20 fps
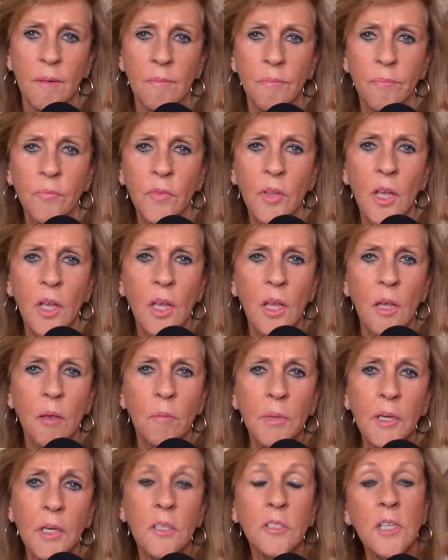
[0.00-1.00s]
Yeah.
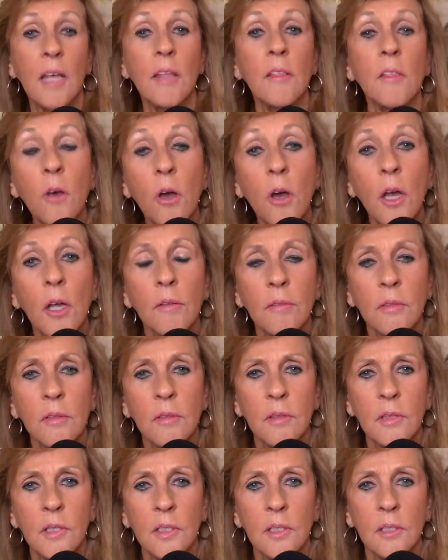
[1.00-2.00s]
Because I thought
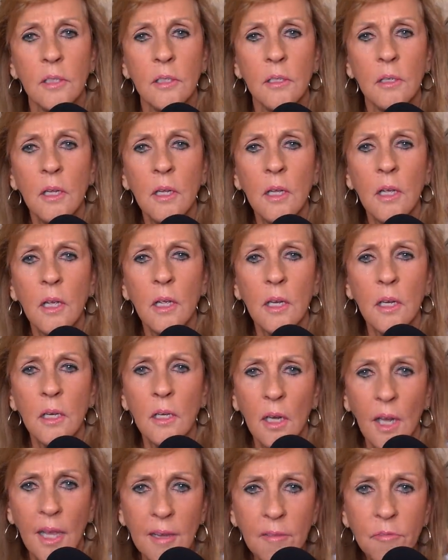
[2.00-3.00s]
that
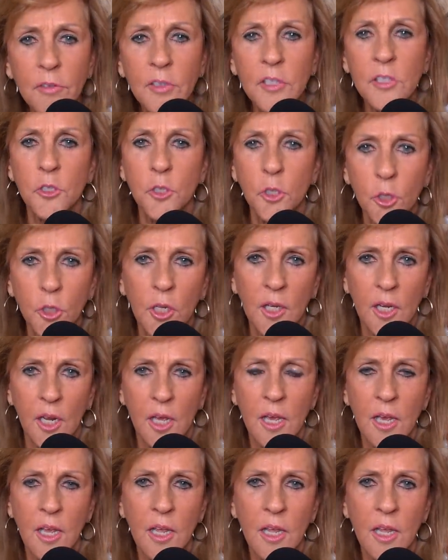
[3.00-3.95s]
life is good.